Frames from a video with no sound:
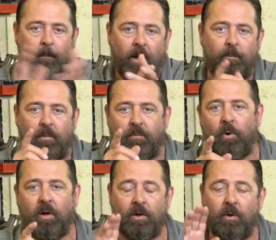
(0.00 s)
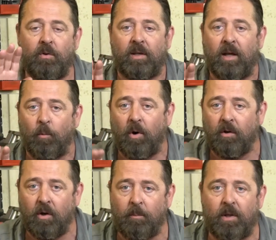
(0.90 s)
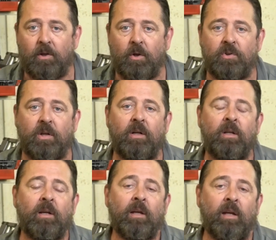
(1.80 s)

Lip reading: But before I do, the kind of water I'll be using